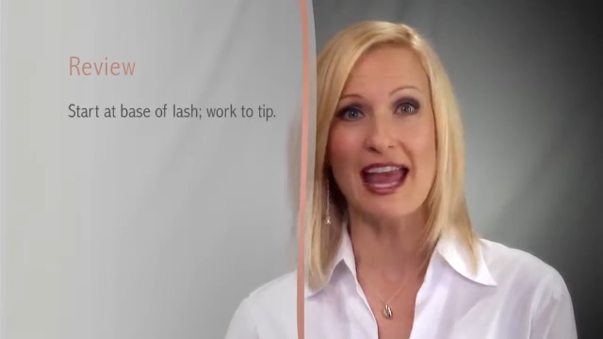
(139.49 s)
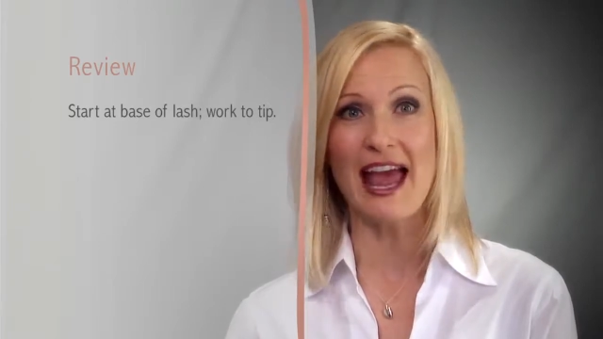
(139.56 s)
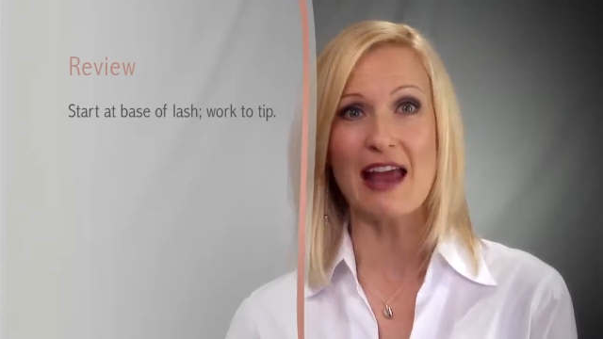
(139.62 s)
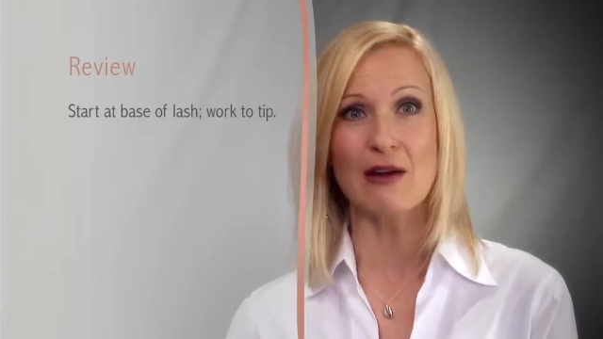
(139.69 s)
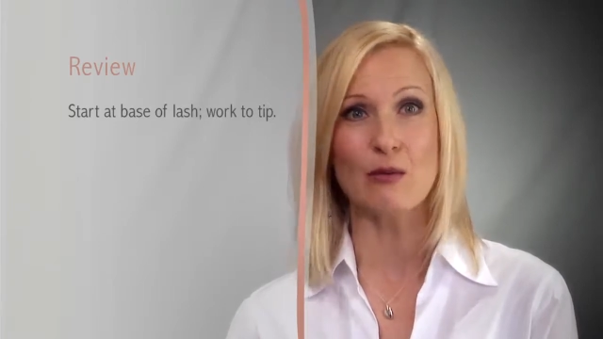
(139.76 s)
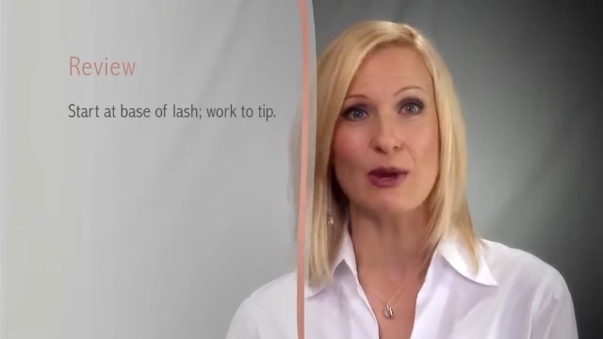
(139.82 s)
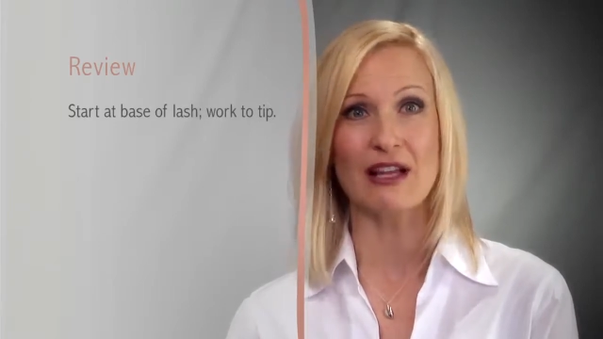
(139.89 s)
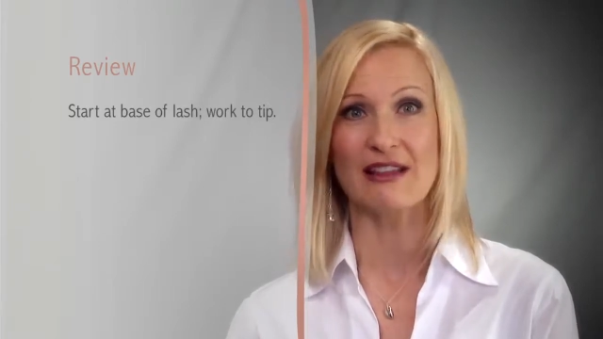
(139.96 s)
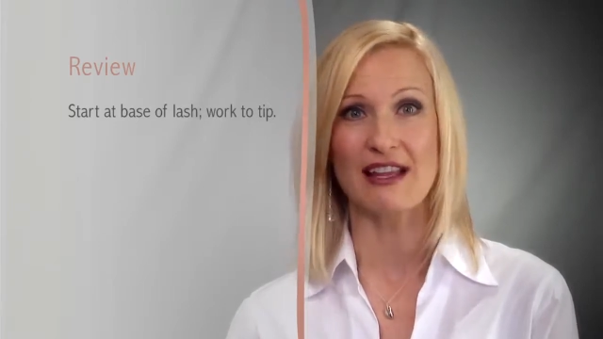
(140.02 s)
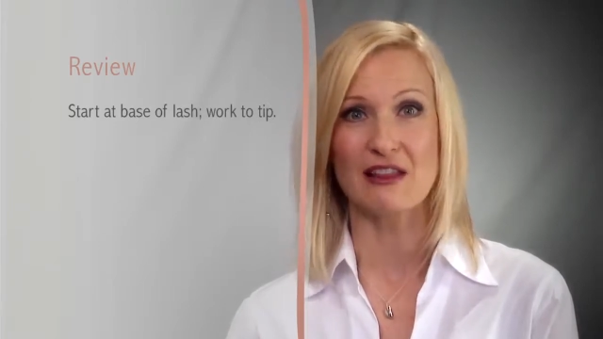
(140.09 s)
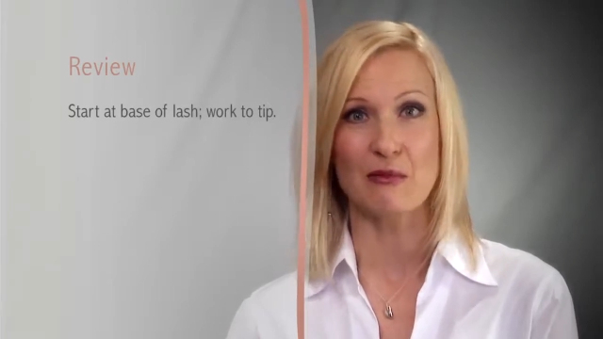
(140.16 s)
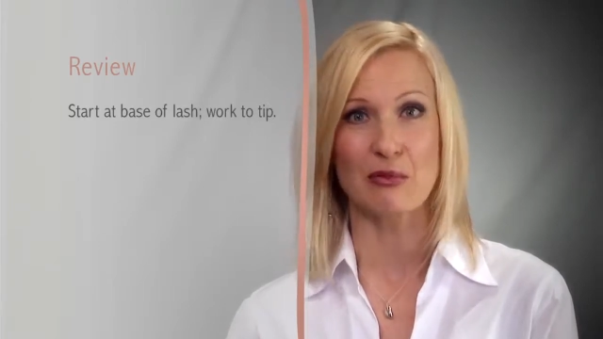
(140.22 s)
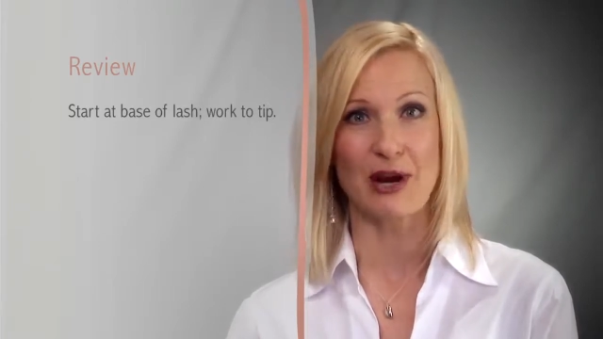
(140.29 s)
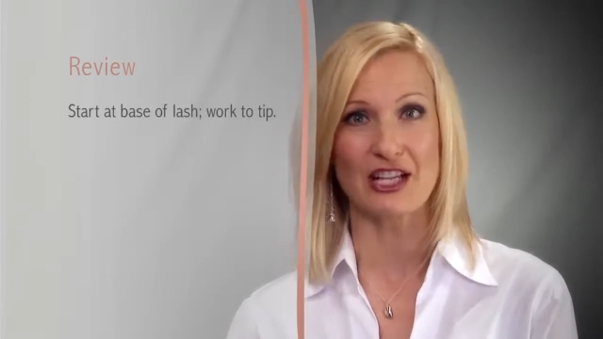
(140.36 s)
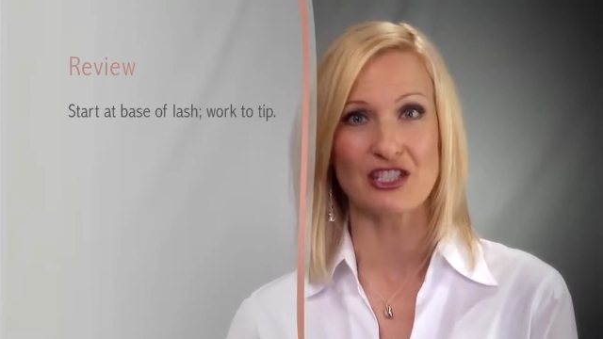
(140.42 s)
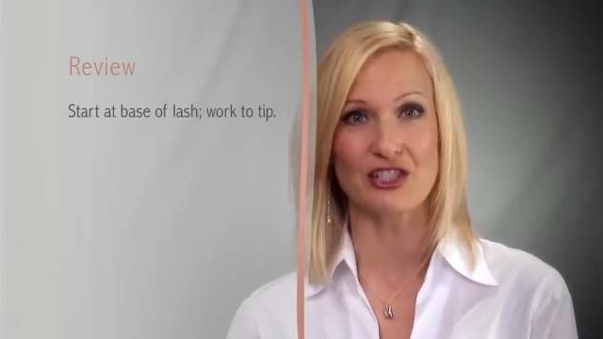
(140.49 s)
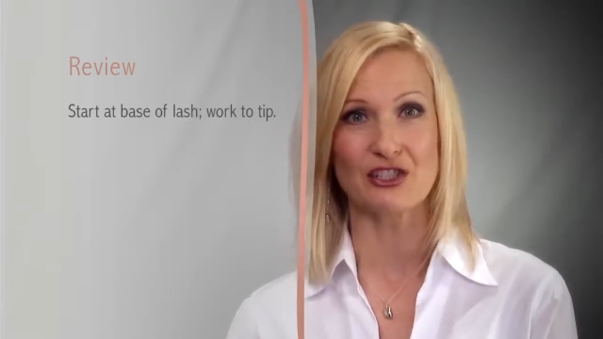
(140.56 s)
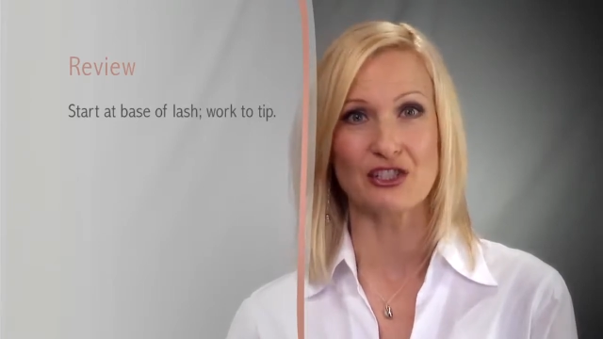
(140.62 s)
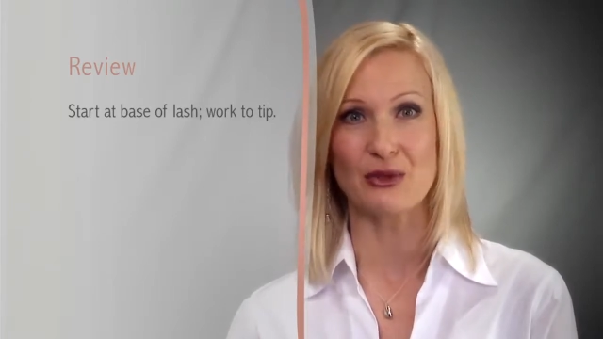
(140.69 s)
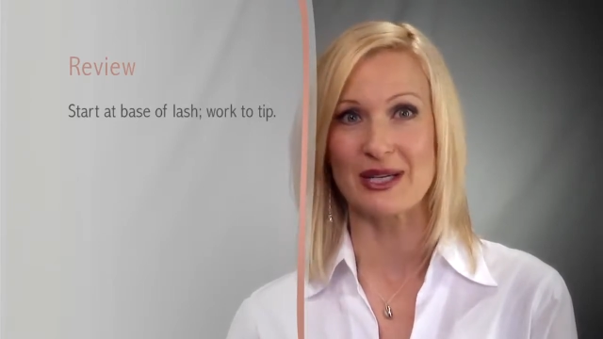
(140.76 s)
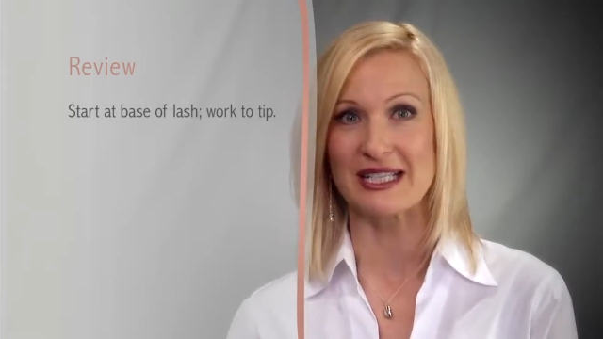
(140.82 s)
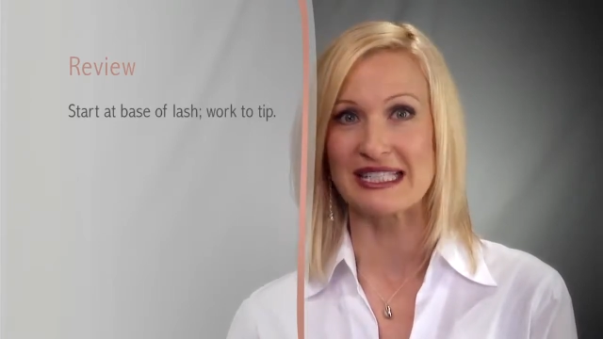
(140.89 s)
and wiggling the brush as
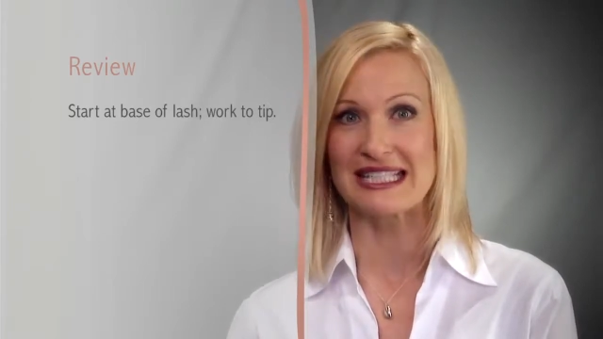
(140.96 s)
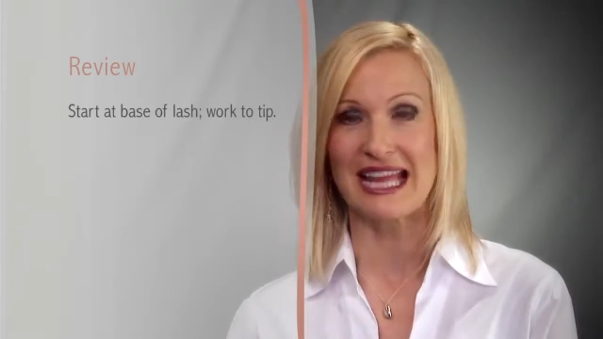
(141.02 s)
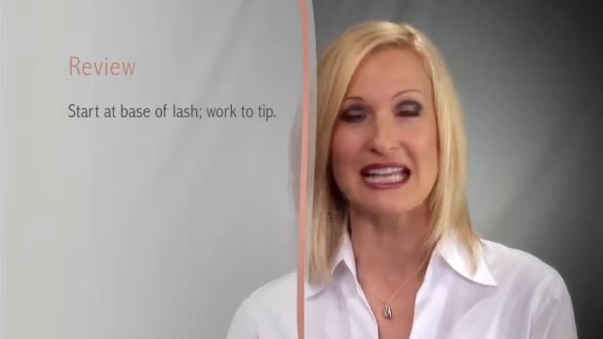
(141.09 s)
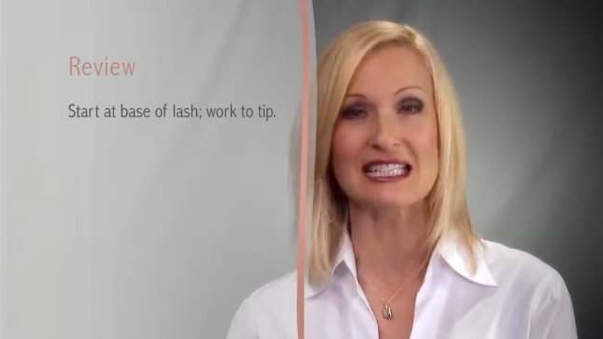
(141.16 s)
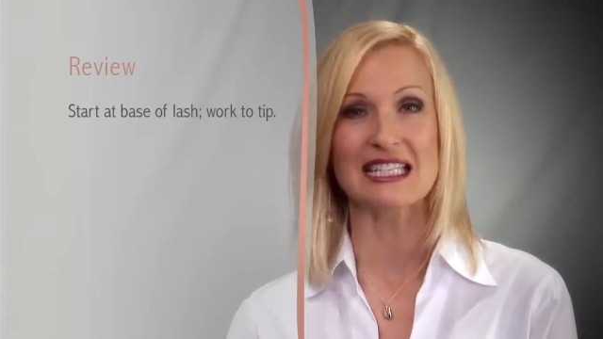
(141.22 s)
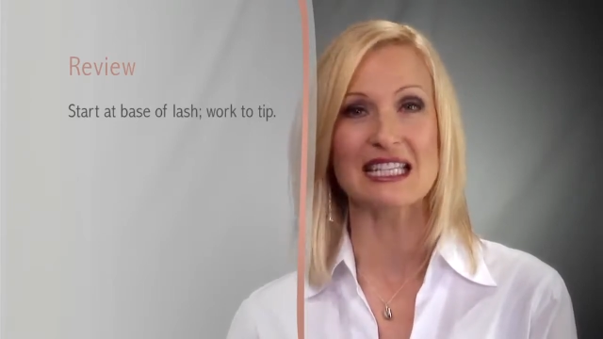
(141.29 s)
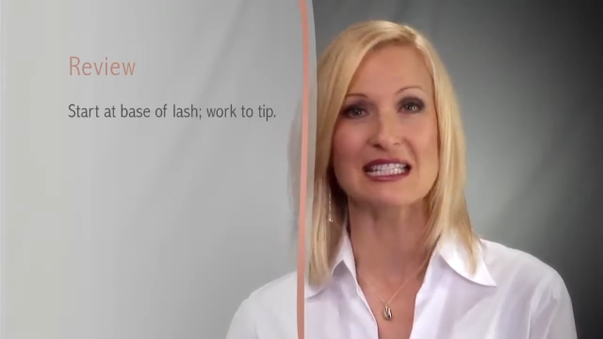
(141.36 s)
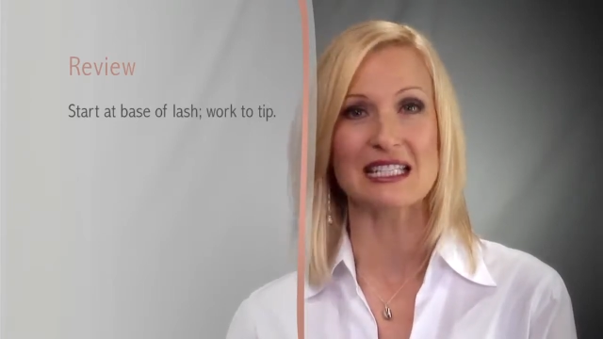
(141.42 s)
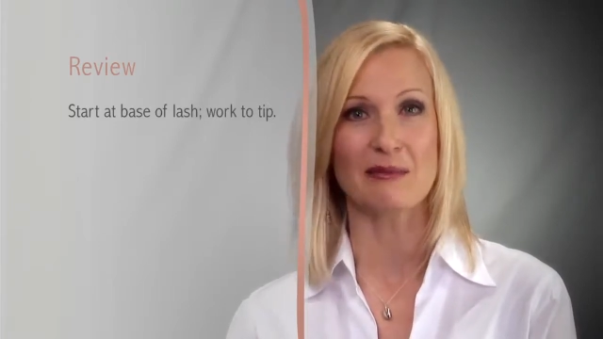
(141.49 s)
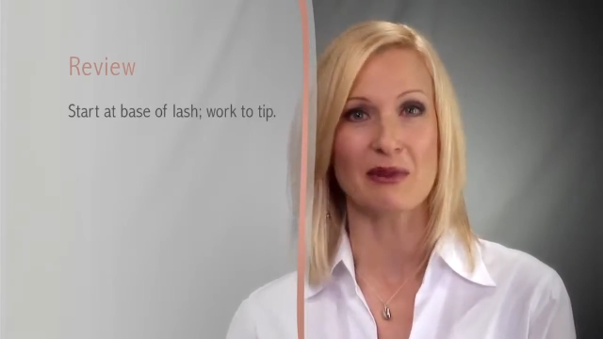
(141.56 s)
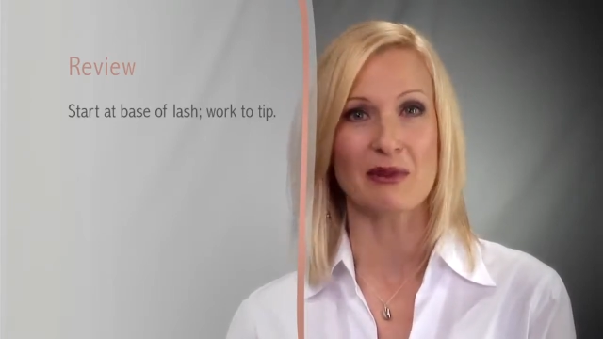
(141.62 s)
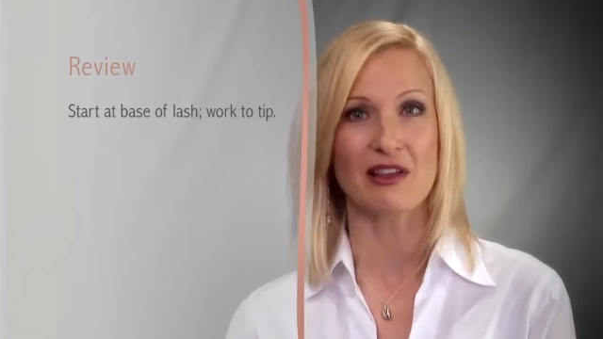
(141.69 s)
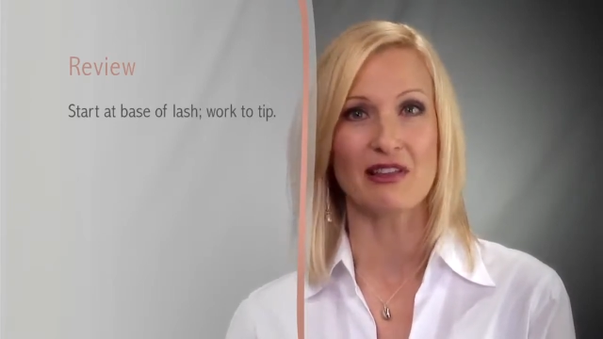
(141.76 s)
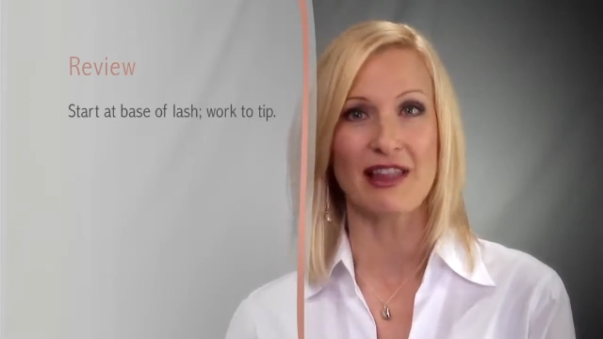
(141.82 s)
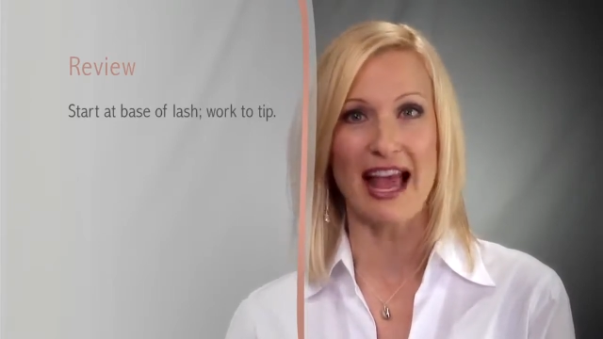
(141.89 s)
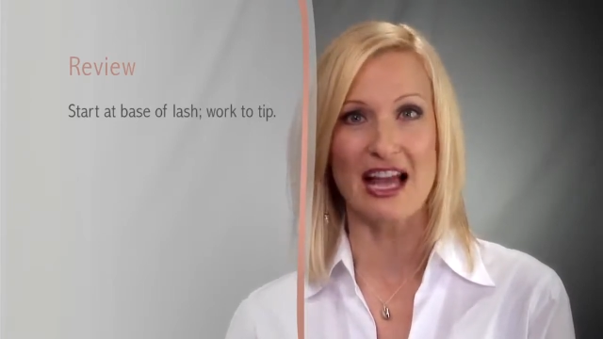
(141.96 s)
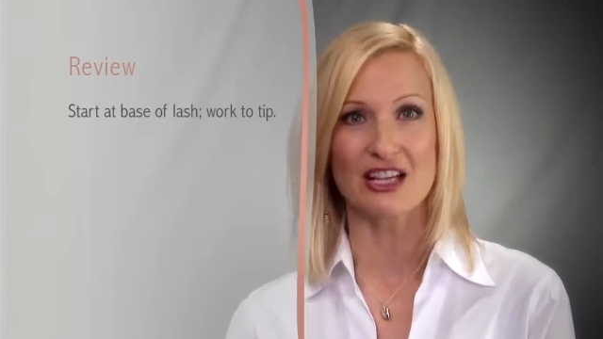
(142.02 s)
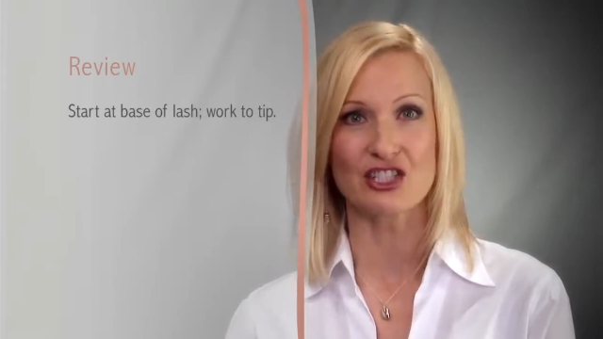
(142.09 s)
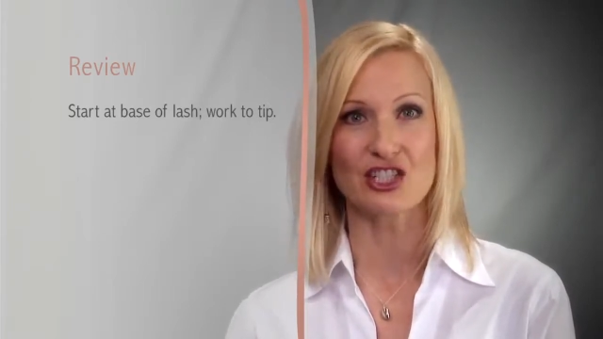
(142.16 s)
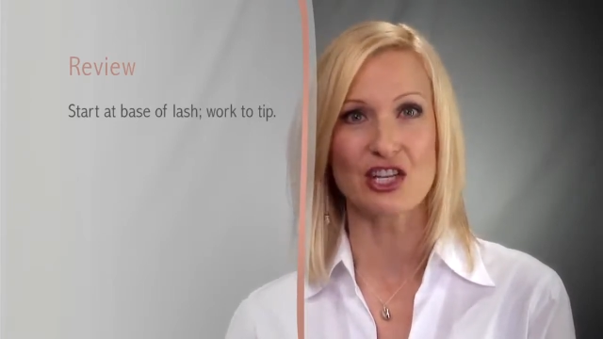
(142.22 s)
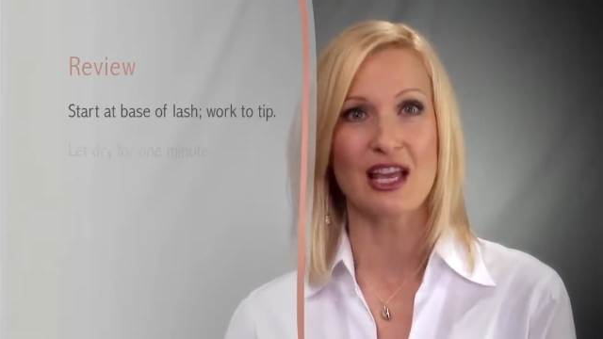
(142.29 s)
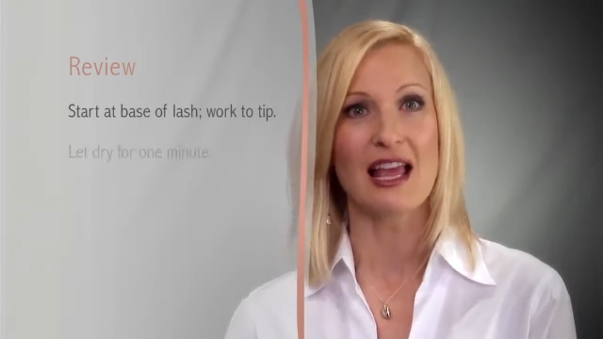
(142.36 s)
you extend to the tip of the
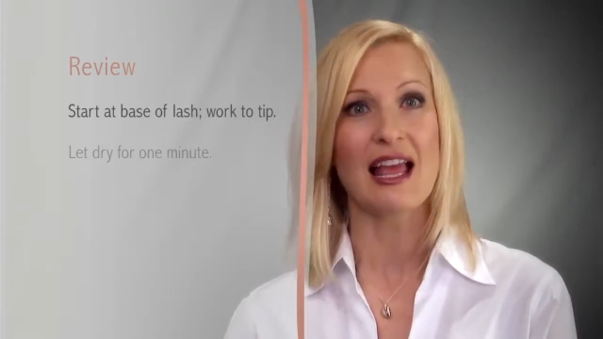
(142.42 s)
lash.